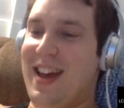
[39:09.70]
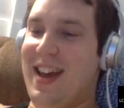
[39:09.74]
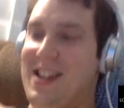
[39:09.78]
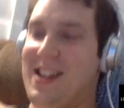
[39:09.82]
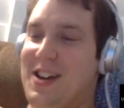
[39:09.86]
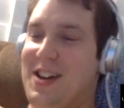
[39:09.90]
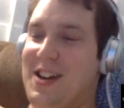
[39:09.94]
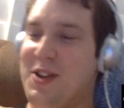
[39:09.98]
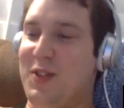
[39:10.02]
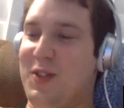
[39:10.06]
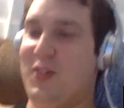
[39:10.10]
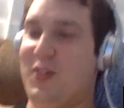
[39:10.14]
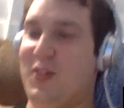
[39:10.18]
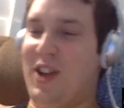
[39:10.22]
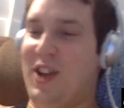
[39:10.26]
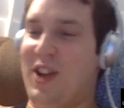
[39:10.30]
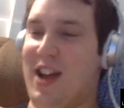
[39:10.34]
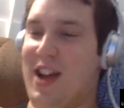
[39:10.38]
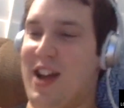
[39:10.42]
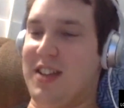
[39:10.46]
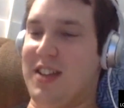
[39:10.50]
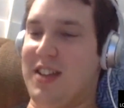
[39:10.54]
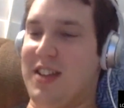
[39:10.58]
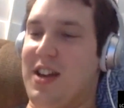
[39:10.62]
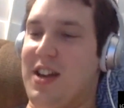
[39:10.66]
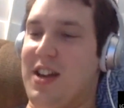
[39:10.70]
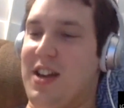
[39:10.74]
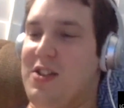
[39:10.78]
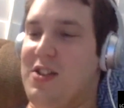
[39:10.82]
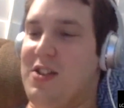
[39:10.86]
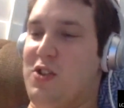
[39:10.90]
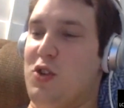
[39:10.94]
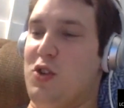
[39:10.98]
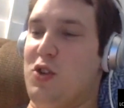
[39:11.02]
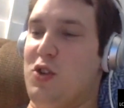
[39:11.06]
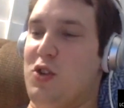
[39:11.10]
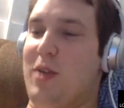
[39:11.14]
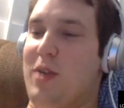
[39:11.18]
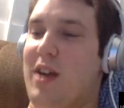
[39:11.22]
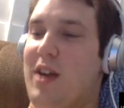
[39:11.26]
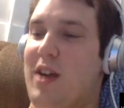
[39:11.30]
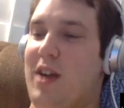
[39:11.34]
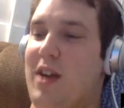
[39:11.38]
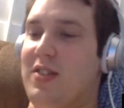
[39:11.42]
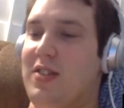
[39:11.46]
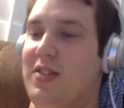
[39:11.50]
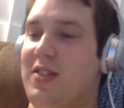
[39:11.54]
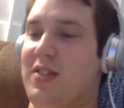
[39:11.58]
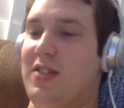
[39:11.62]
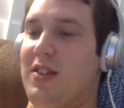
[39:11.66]
goes, fans, aka
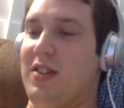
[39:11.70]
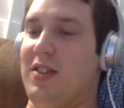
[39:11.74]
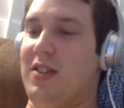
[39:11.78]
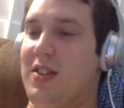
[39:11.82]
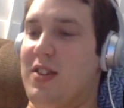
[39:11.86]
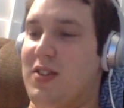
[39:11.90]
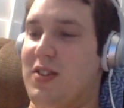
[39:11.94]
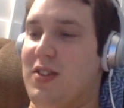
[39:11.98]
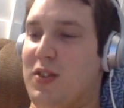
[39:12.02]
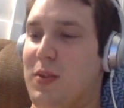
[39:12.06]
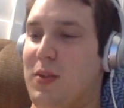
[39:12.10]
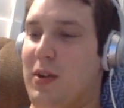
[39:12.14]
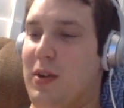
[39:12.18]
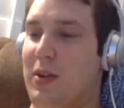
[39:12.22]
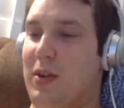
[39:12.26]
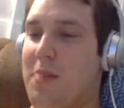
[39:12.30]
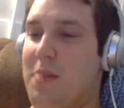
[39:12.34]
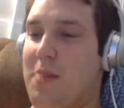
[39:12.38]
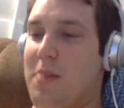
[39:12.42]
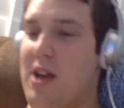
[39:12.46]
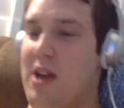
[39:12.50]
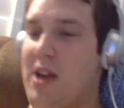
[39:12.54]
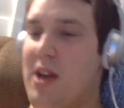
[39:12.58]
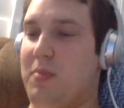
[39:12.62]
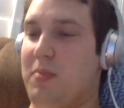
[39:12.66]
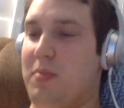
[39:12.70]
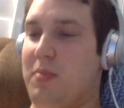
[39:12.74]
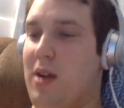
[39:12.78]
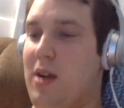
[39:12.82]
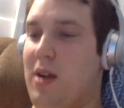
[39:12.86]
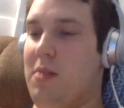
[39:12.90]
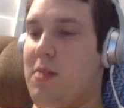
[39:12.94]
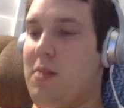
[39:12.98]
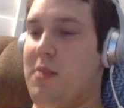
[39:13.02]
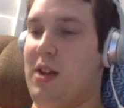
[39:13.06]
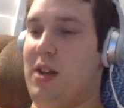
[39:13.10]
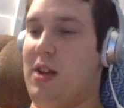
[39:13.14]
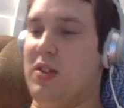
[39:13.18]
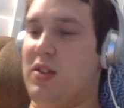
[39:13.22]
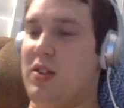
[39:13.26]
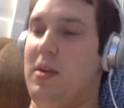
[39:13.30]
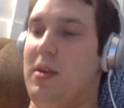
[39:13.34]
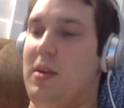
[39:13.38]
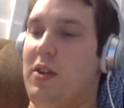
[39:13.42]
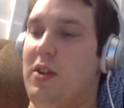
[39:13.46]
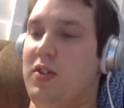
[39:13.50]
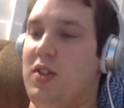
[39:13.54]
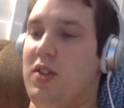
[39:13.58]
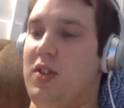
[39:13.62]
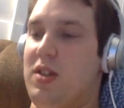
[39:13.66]
douchebags, insist this is one of the best modern bands in the
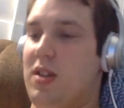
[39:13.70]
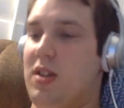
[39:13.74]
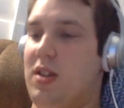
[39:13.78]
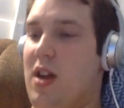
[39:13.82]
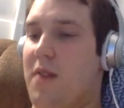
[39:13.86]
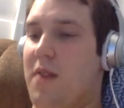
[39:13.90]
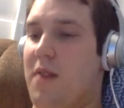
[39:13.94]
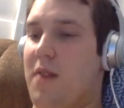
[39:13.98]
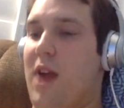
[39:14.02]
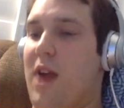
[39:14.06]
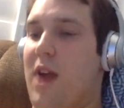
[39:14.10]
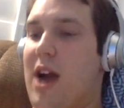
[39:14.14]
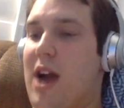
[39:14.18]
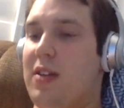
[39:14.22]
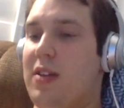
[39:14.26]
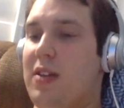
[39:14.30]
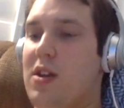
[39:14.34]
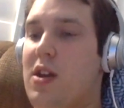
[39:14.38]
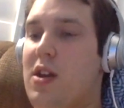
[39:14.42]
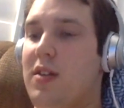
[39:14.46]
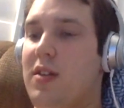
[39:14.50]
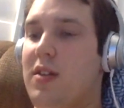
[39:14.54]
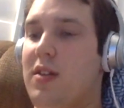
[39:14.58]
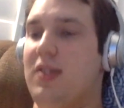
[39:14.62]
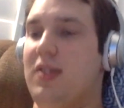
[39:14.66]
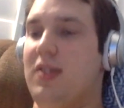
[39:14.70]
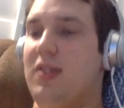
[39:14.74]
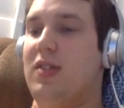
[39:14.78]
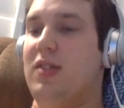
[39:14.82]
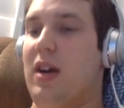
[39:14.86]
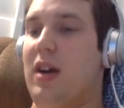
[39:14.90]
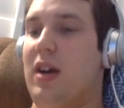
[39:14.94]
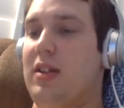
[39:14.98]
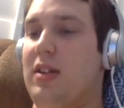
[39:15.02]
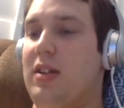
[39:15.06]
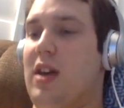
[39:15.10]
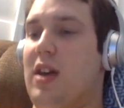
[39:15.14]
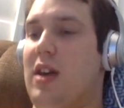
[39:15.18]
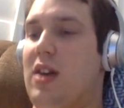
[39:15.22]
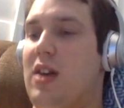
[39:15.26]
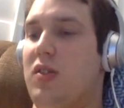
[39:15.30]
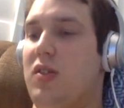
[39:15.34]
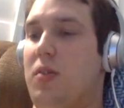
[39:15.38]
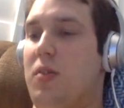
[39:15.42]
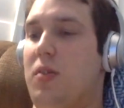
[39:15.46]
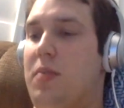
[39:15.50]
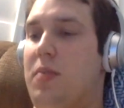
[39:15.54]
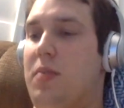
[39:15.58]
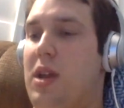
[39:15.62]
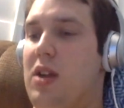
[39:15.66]
metal scene today. Fact, this is not the case.
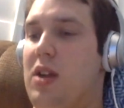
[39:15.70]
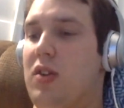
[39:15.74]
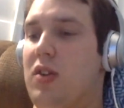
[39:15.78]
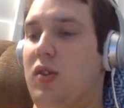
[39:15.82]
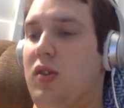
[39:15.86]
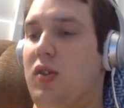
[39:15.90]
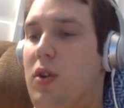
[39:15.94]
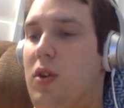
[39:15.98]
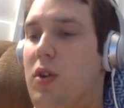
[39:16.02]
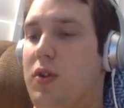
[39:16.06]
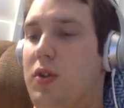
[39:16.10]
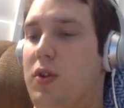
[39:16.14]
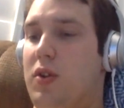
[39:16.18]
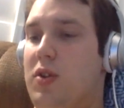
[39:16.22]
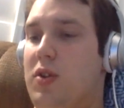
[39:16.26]
The band is closer to